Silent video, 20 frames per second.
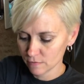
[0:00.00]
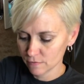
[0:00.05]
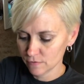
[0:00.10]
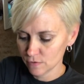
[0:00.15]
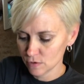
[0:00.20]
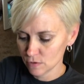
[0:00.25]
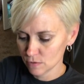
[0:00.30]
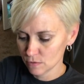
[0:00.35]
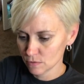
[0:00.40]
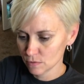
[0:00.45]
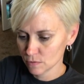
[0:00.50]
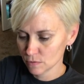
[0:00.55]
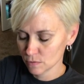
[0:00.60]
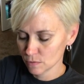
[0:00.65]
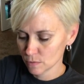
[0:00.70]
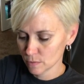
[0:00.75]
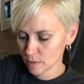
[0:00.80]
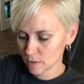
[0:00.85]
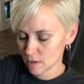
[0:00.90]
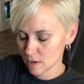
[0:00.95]

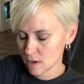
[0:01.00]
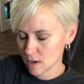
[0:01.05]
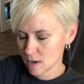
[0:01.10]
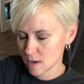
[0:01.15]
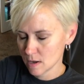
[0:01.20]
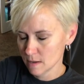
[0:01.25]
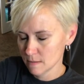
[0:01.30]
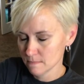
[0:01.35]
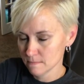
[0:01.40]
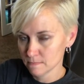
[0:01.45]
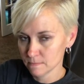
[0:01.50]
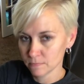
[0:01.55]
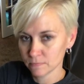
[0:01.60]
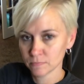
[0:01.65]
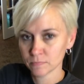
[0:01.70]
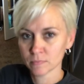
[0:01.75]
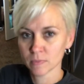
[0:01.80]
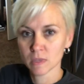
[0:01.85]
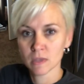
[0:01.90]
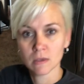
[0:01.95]
you
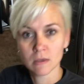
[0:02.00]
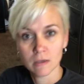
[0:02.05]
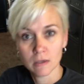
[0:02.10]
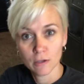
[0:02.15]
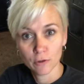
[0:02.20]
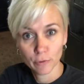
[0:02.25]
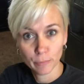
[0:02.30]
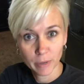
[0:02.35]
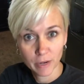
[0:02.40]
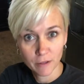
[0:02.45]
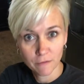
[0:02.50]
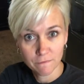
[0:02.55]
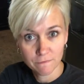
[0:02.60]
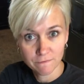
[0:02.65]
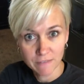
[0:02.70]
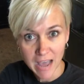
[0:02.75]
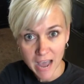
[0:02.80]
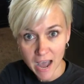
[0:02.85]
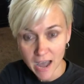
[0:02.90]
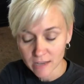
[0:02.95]
intermittent
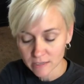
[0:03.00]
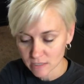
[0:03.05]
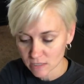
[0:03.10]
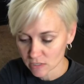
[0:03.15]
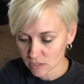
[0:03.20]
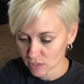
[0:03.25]
fast,